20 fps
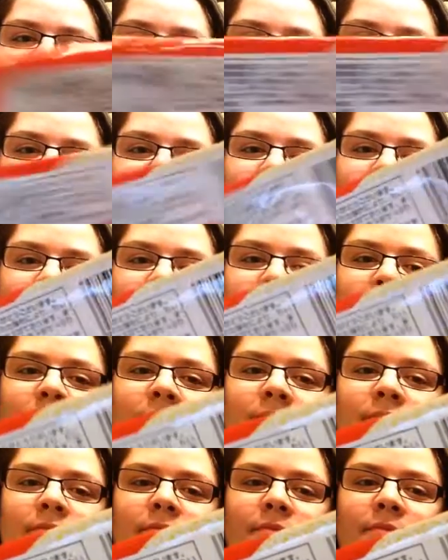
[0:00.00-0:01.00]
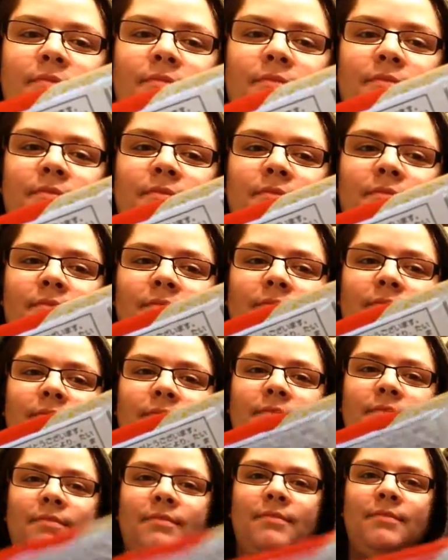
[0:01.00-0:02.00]

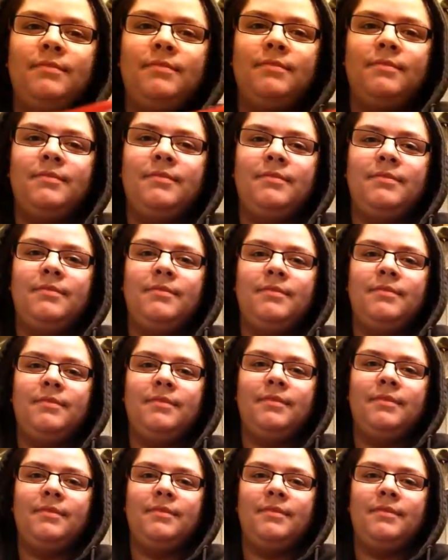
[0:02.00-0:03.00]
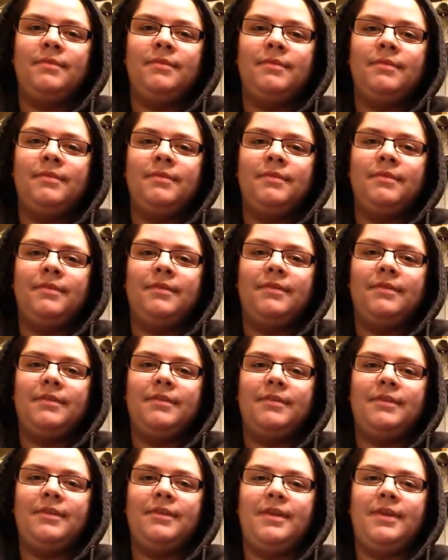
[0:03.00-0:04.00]

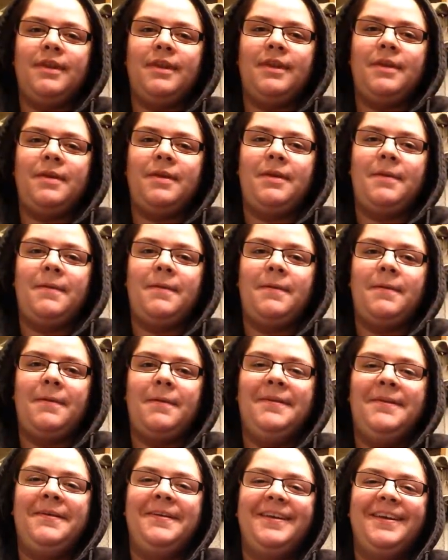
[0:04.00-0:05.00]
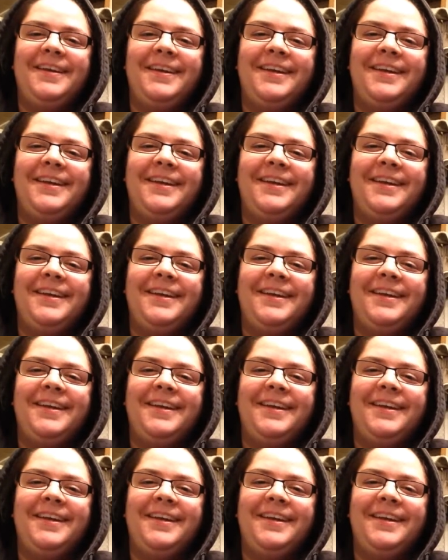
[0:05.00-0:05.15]
[no speech]